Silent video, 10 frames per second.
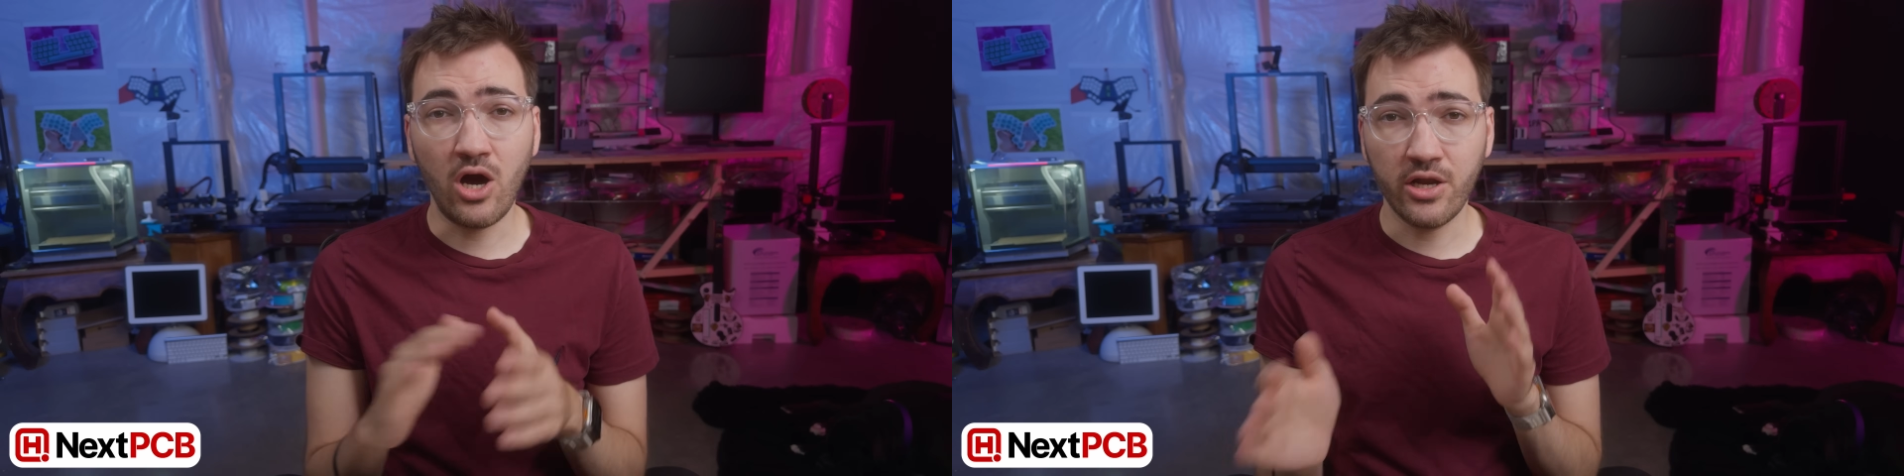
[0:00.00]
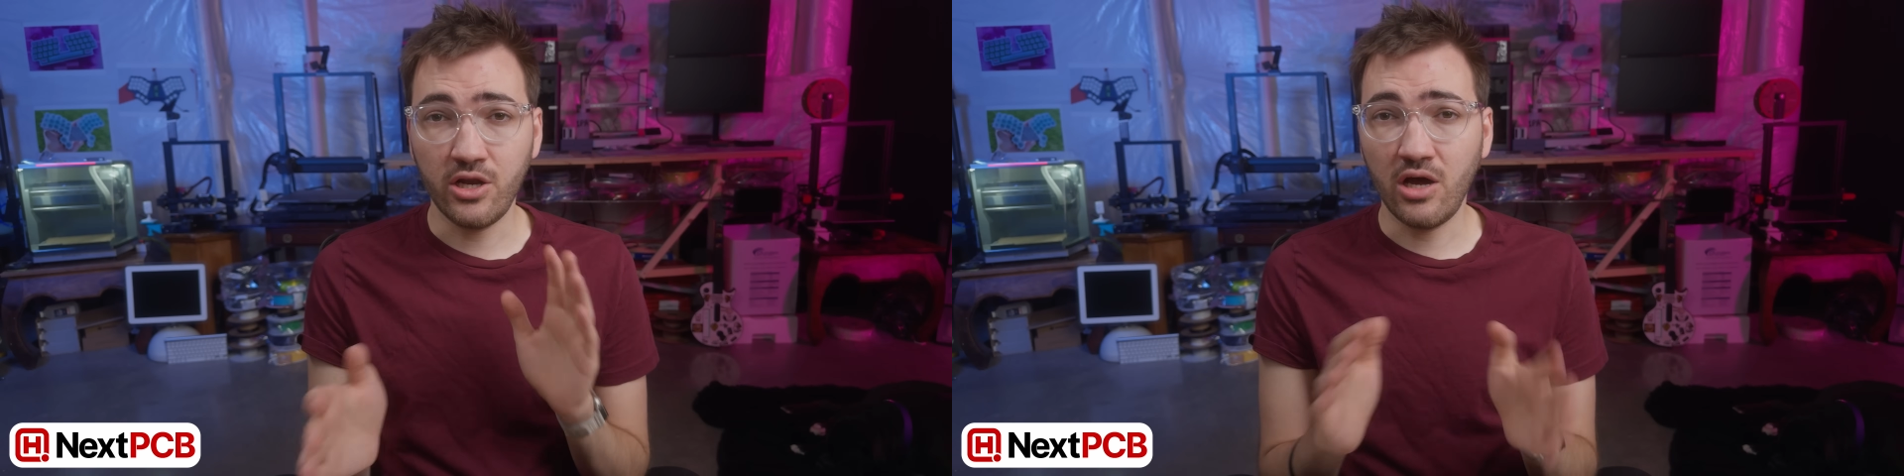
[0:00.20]

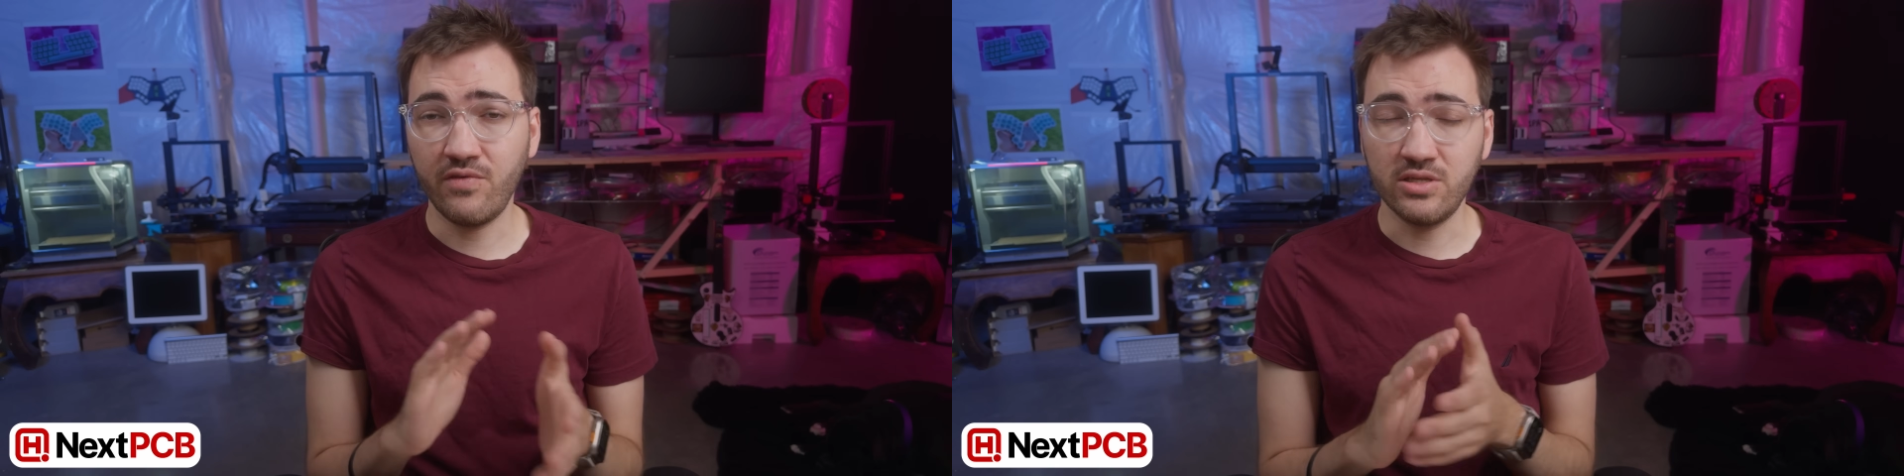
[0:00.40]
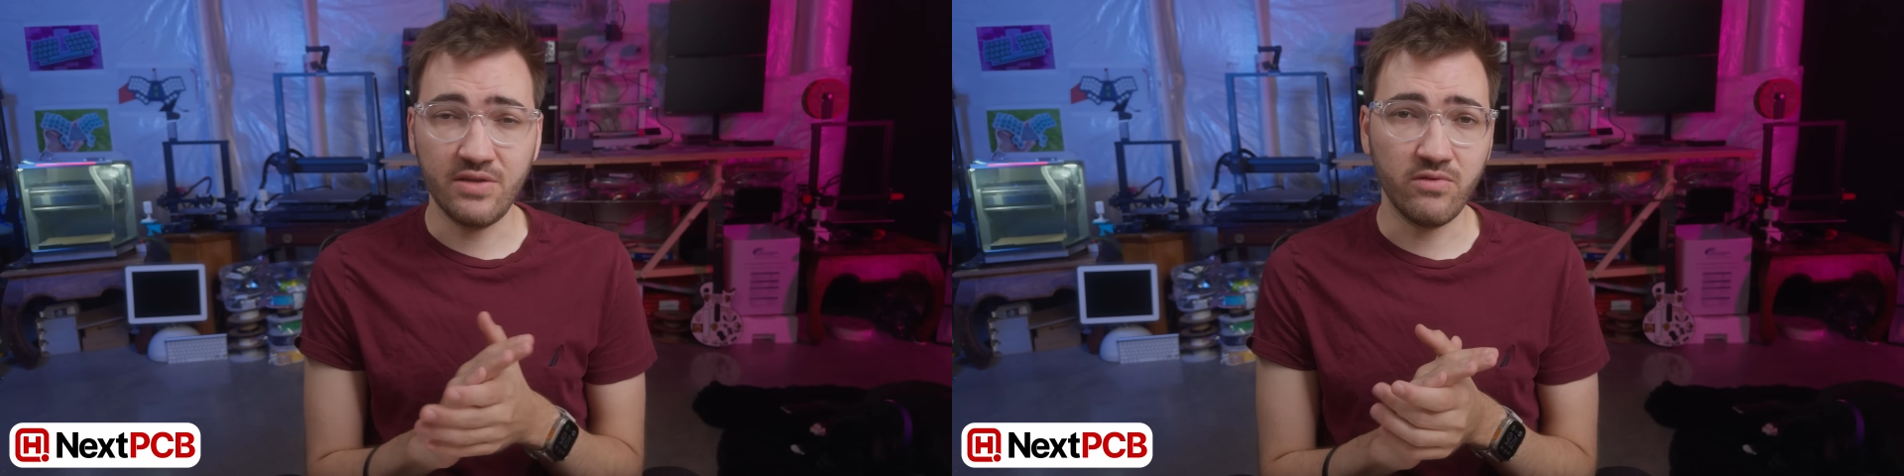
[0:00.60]
on and off
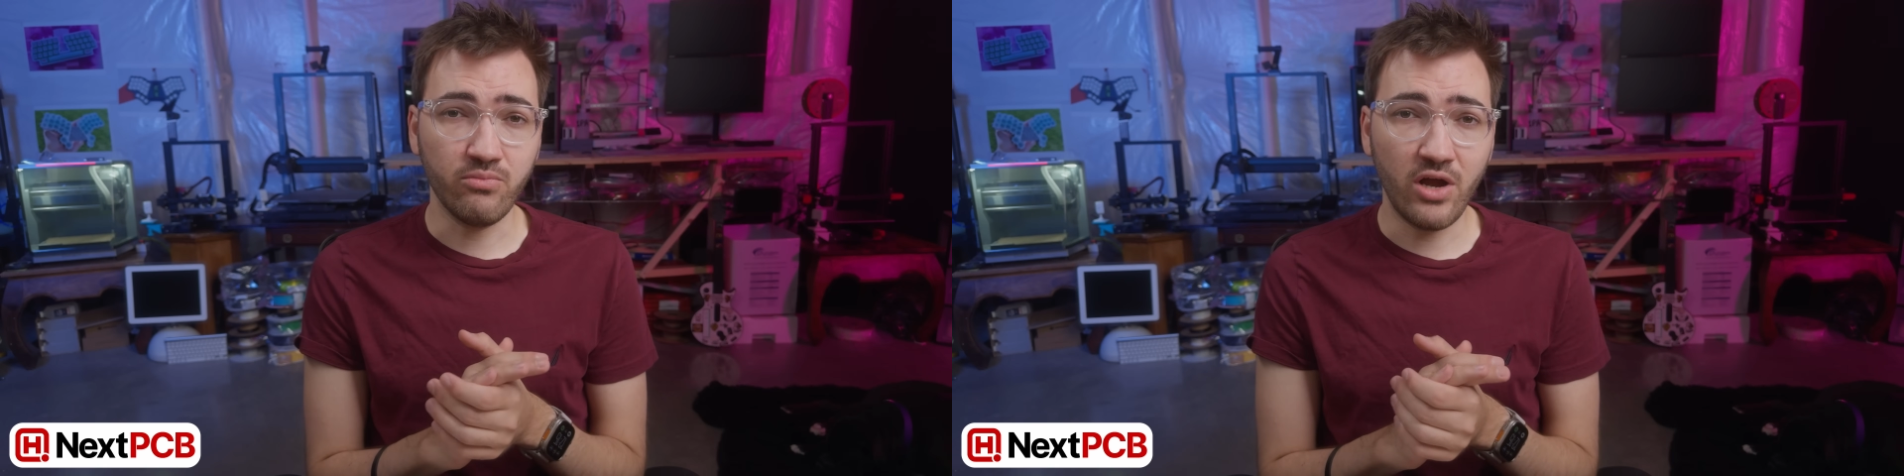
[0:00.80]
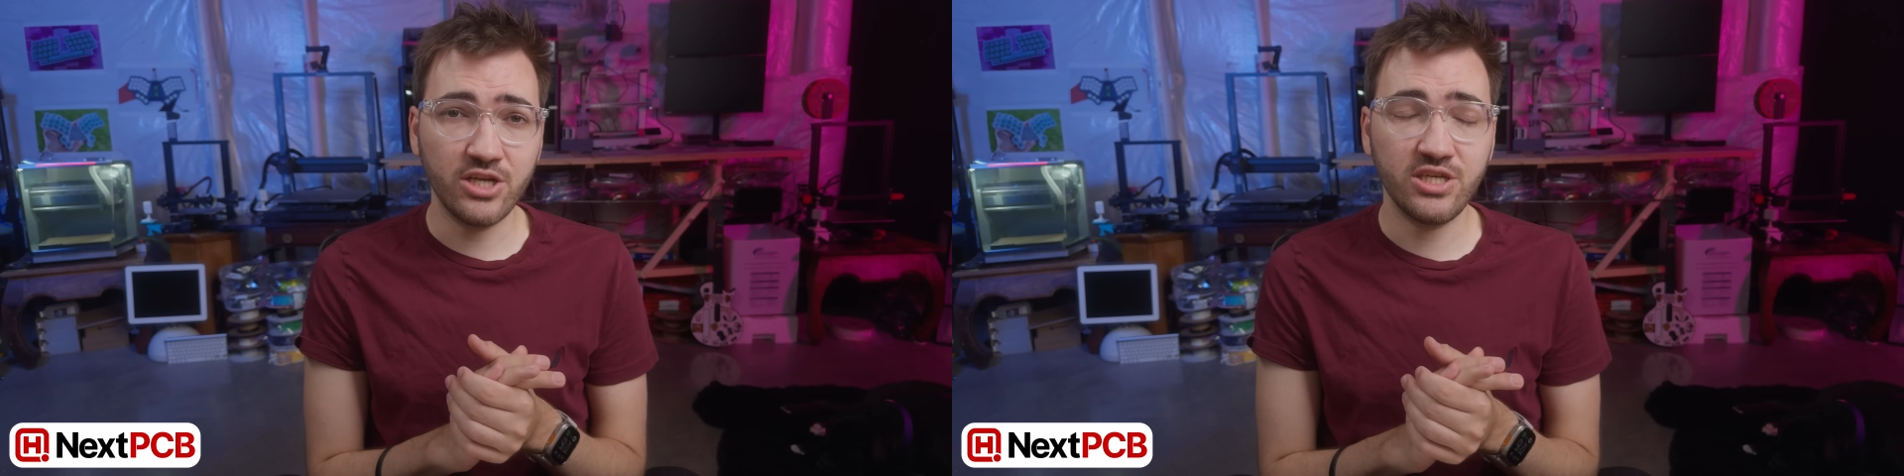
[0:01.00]
on different
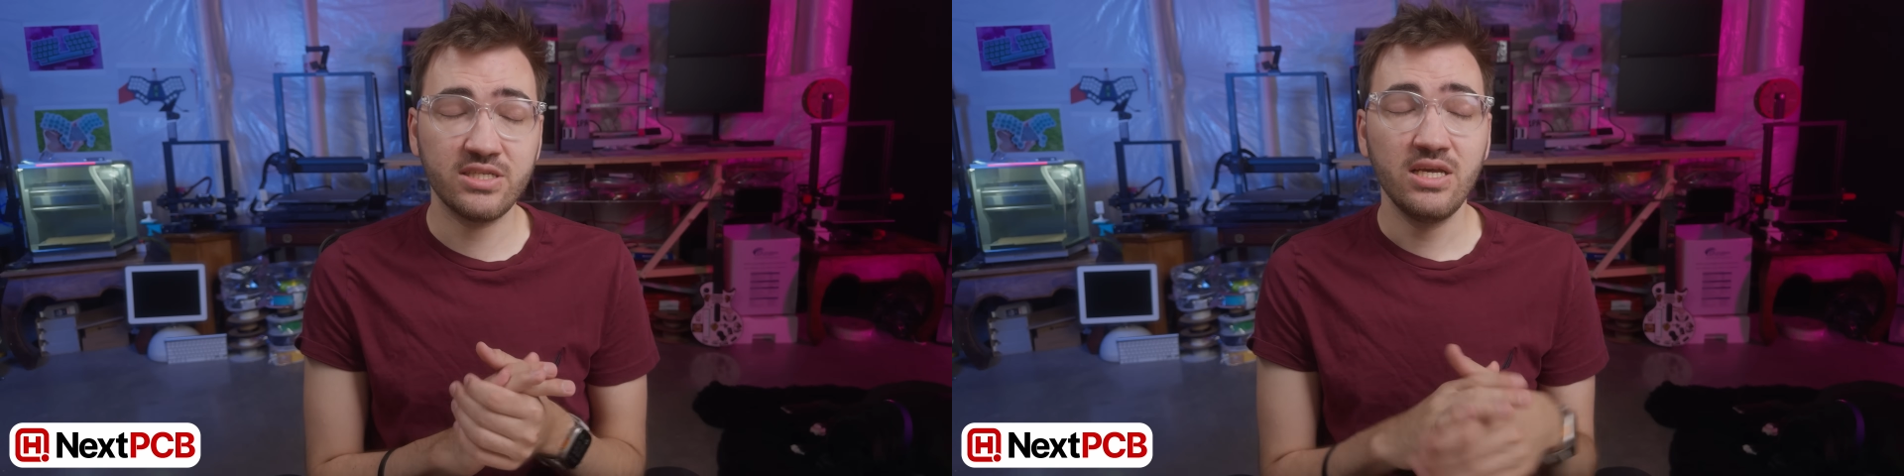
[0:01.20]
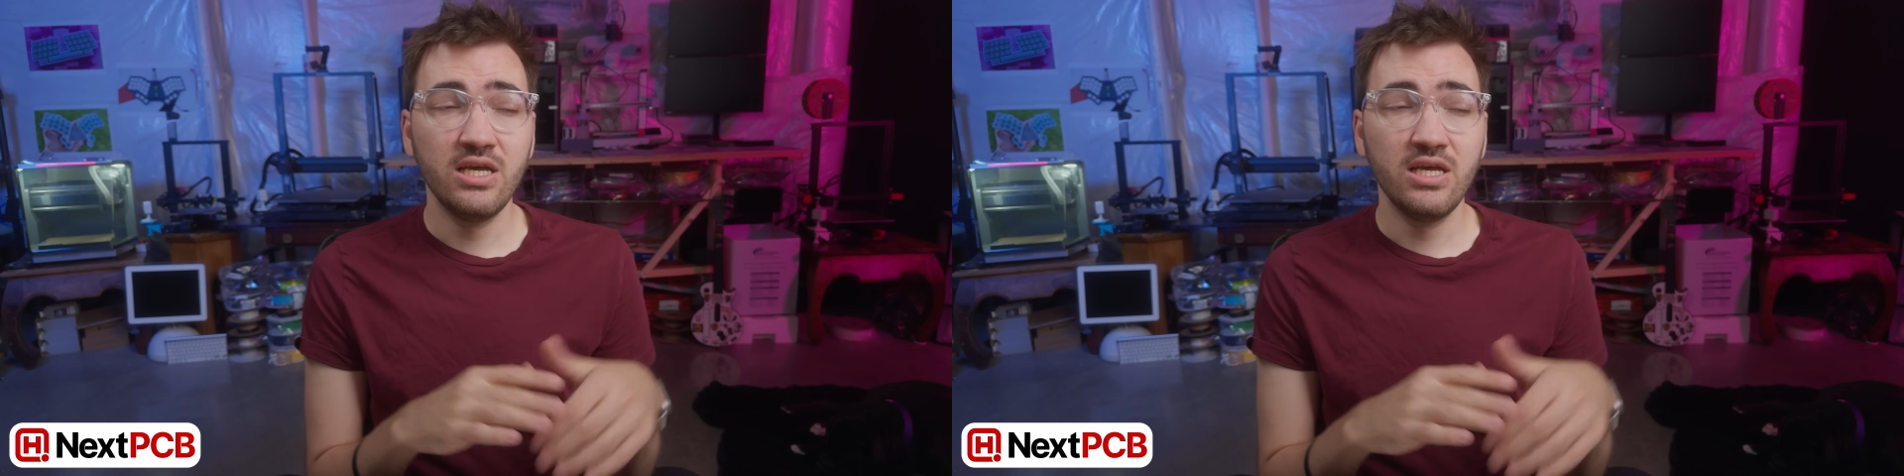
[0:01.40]
projects.